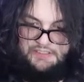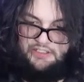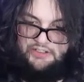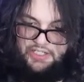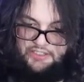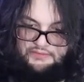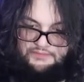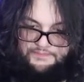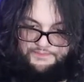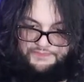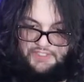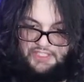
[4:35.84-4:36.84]
Alright,
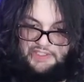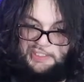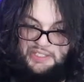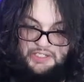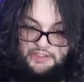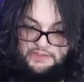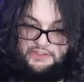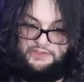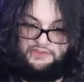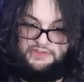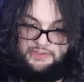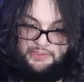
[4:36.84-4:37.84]
and then here's
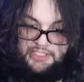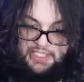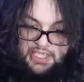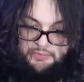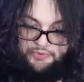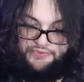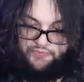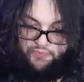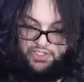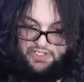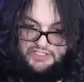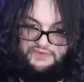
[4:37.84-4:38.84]
also just some cables and
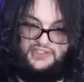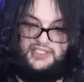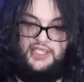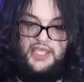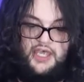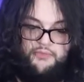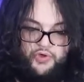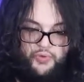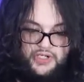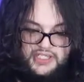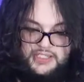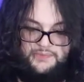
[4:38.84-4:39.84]
wires, stuff like that. But
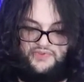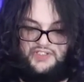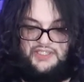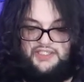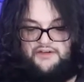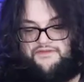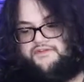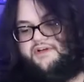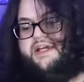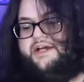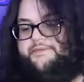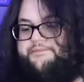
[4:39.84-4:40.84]
we're going to keep those in there for
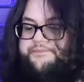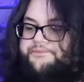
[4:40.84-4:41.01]
now.